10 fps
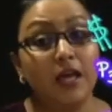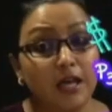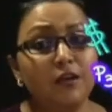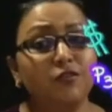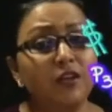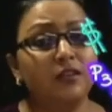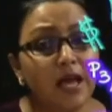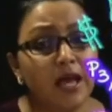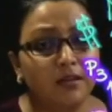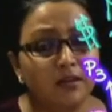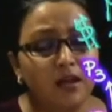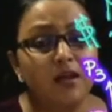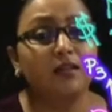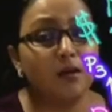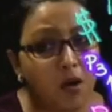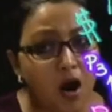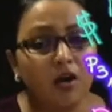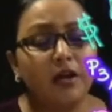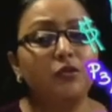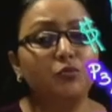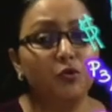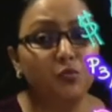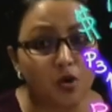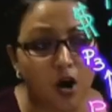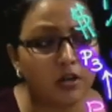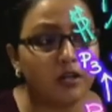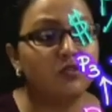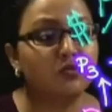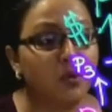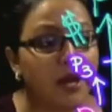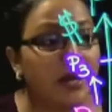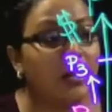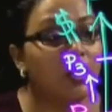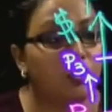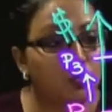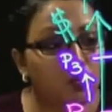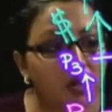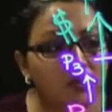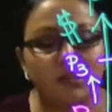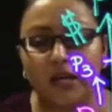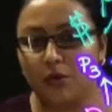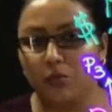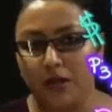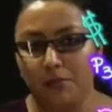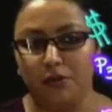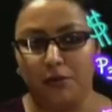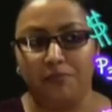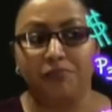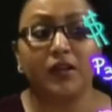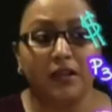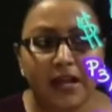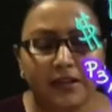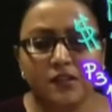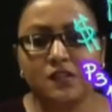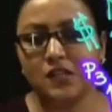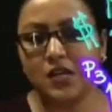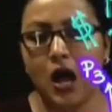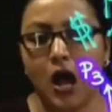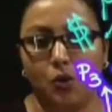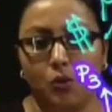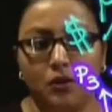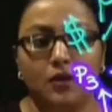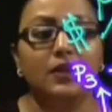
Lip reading: even then the market would work its way towards the equilibrium. Let us see how.